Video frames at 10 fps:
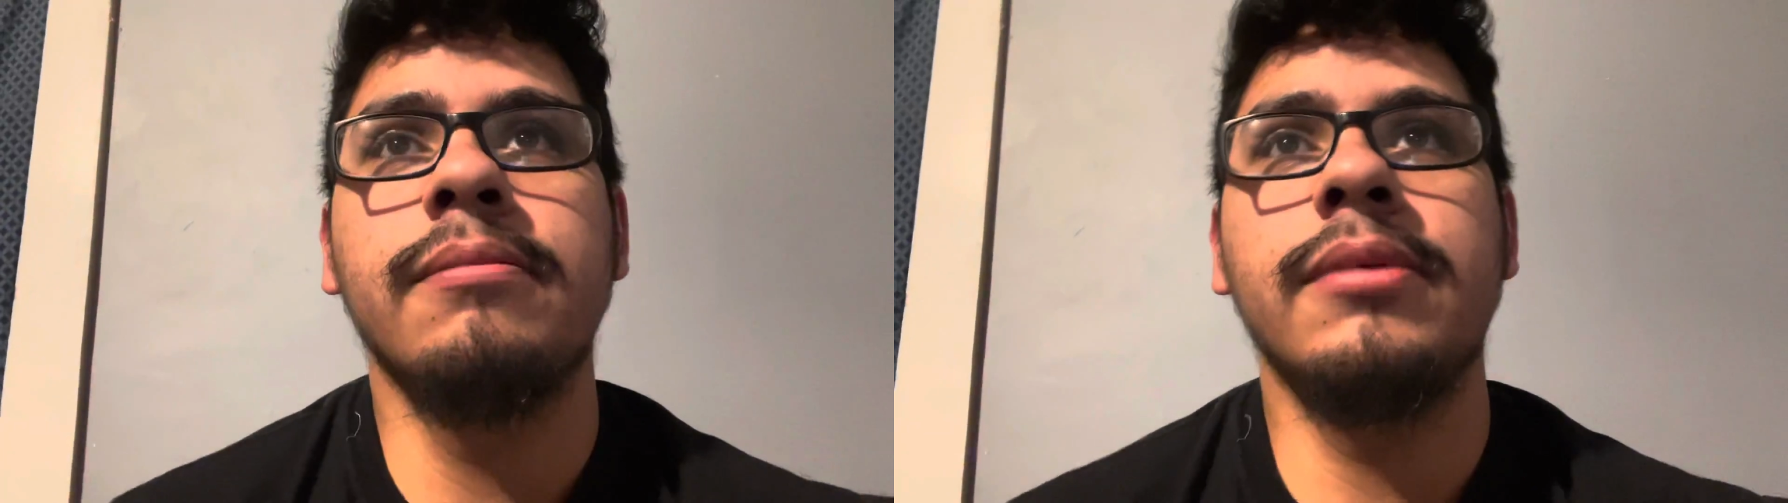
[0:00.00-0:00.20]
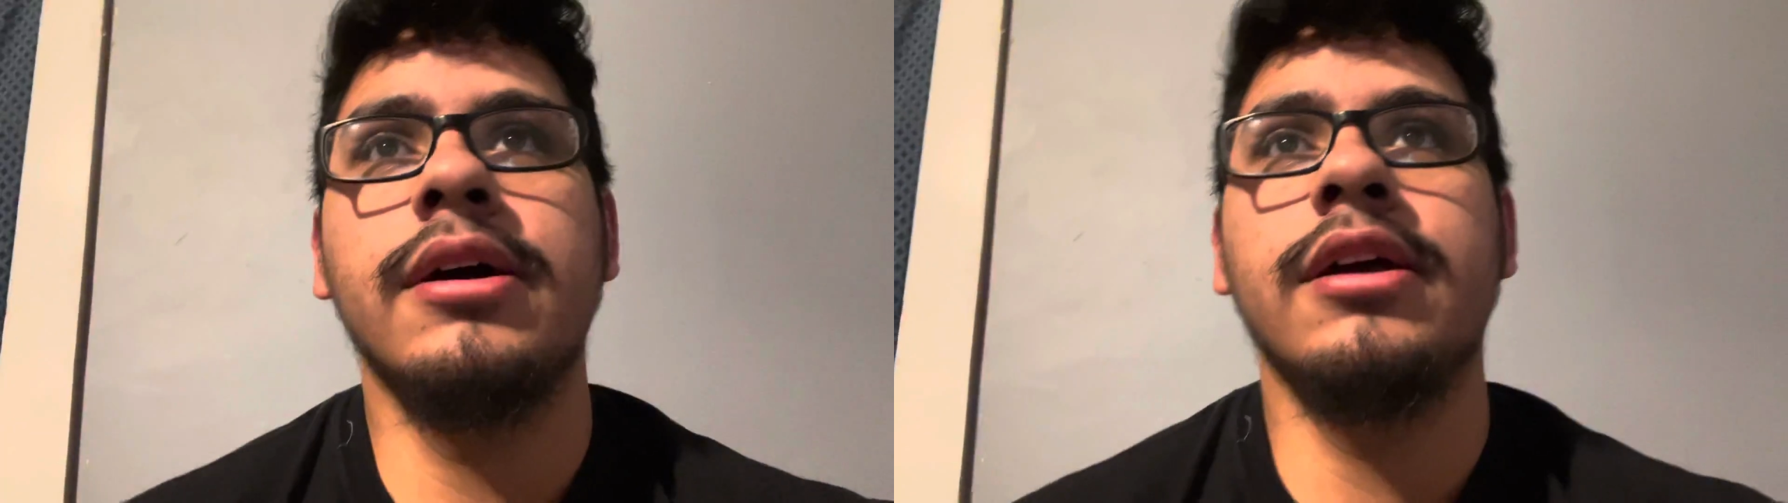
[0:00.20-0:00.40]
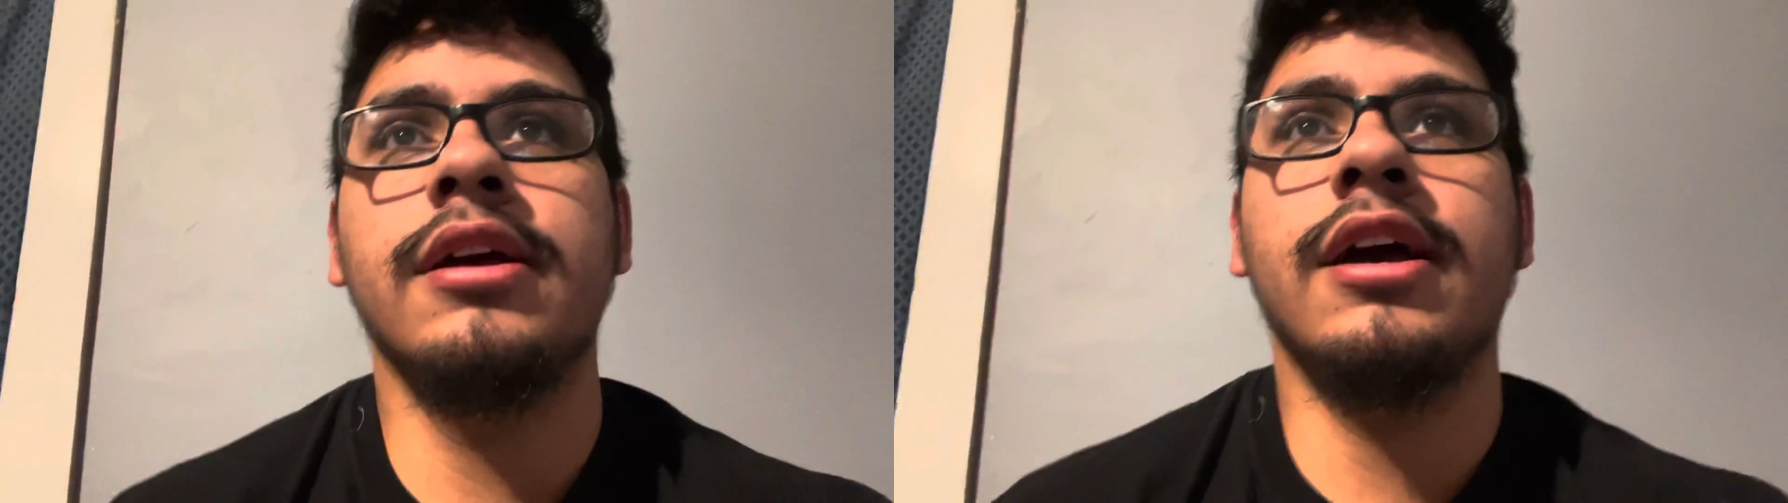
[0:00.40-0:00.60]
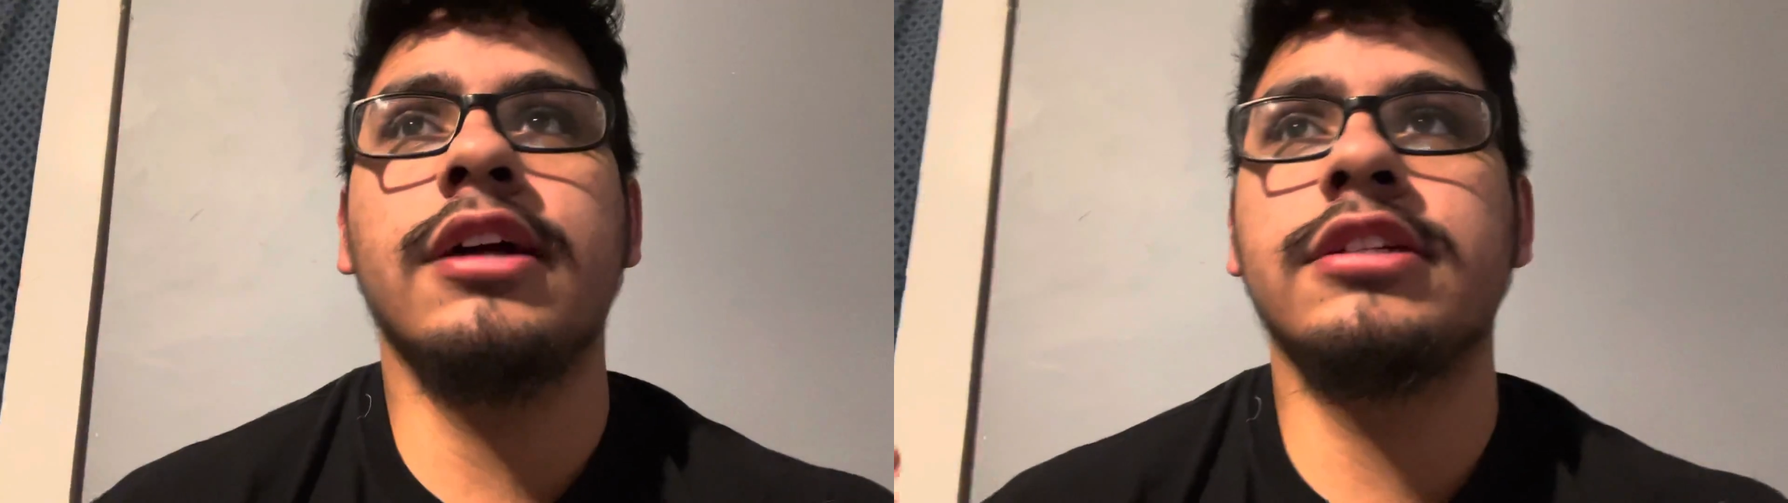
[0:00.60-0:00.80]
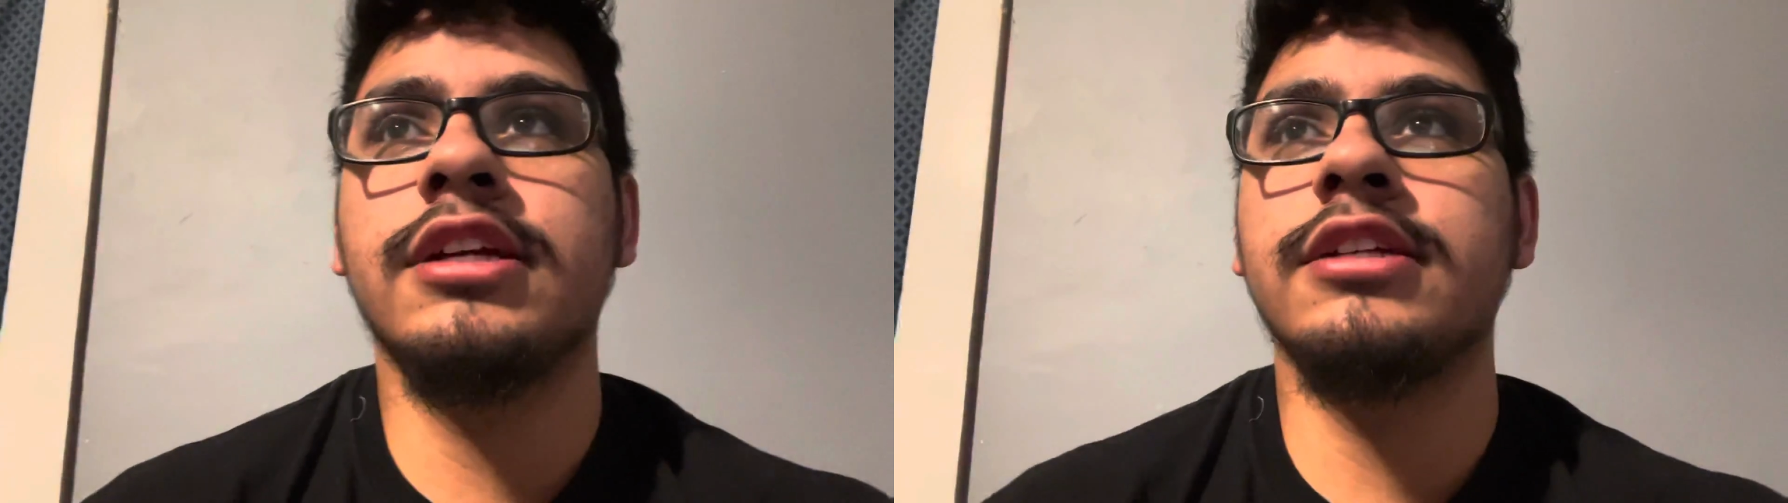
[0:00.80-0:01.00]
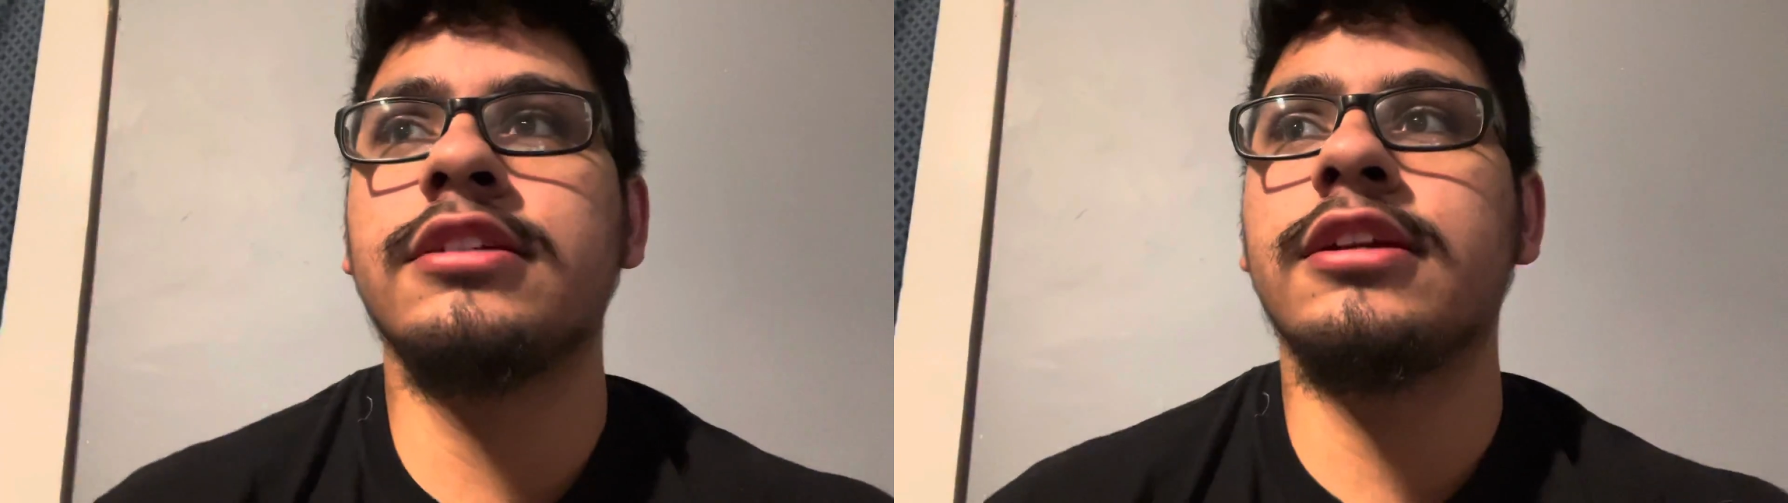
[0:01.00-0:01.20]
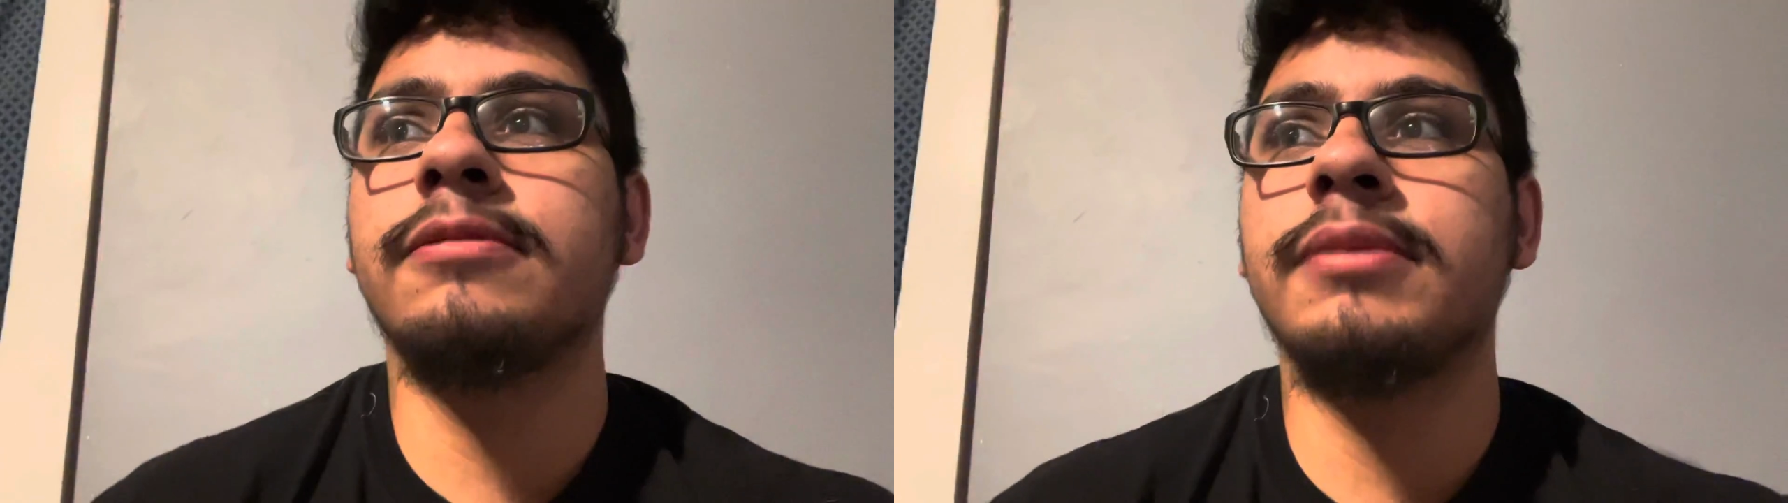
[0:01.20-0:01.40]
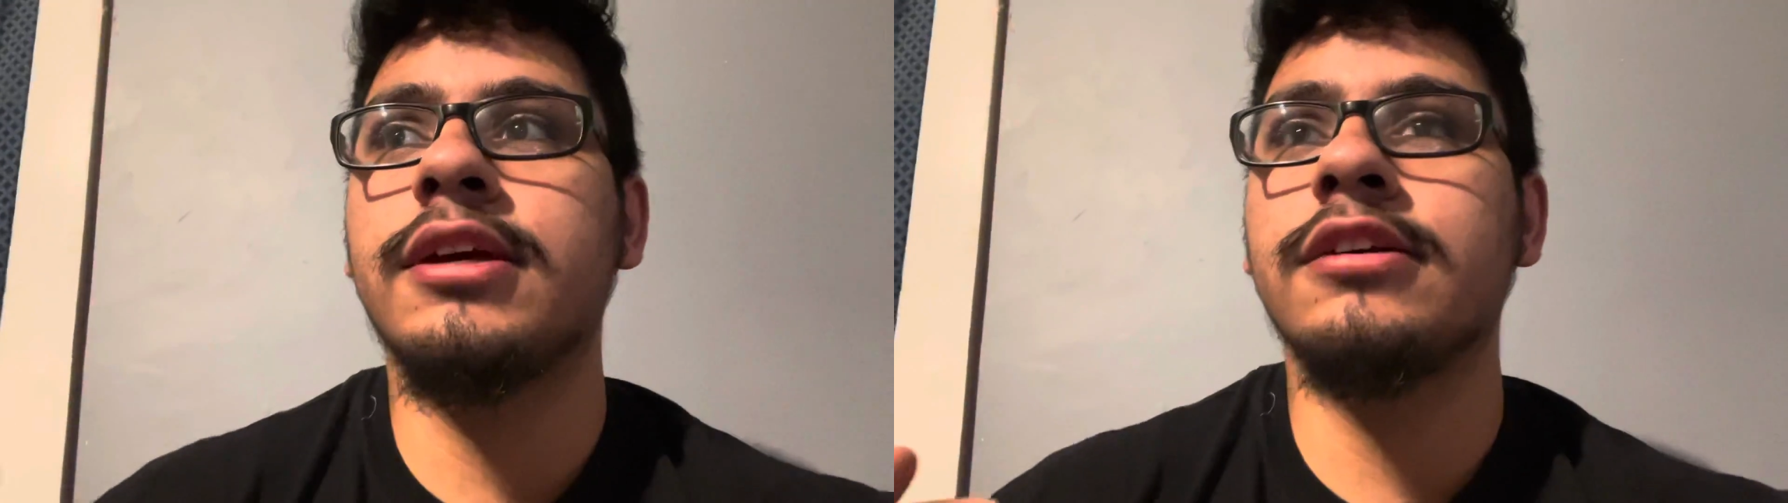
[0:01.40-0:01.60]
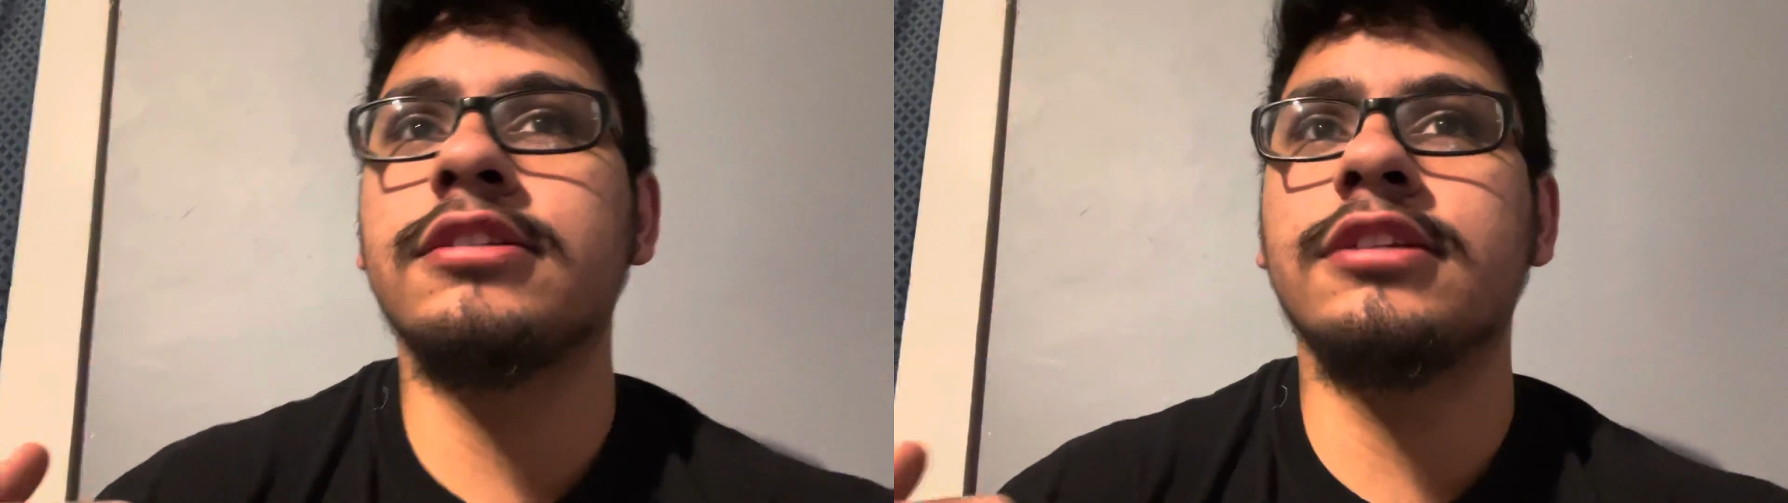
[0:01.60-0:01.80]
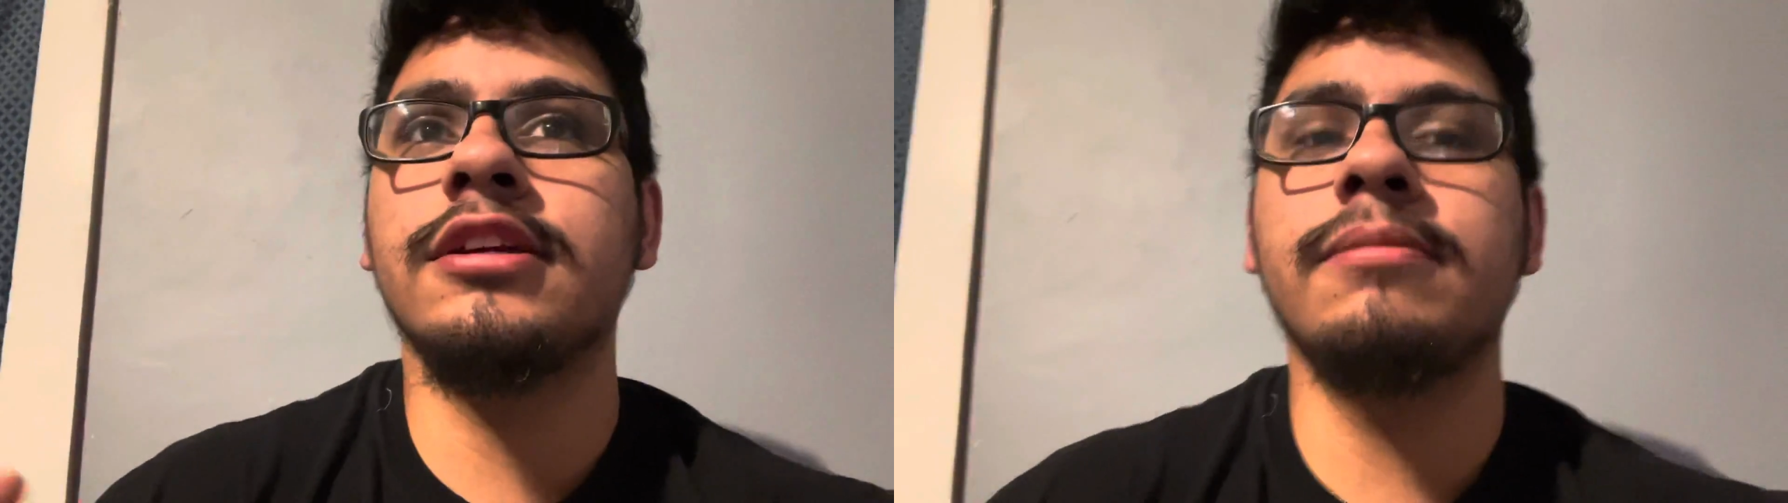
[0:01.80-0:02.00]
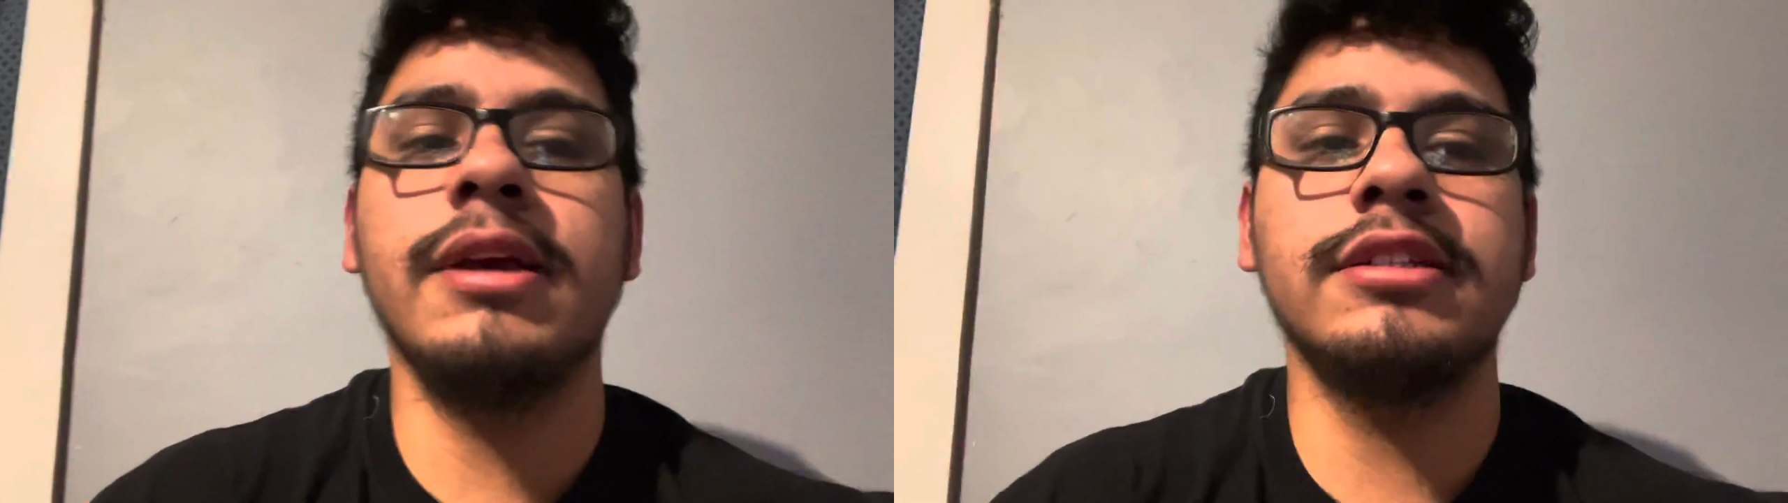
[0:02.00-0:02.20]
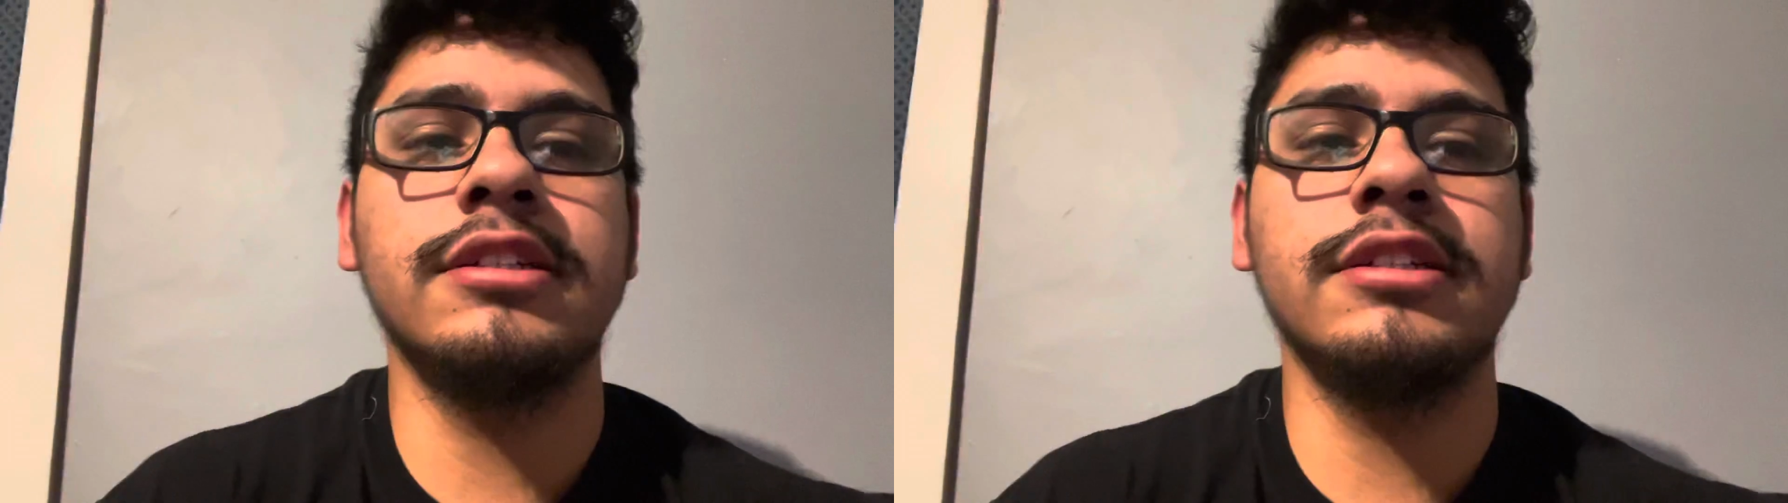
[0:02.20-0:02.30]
but I changed it because it makes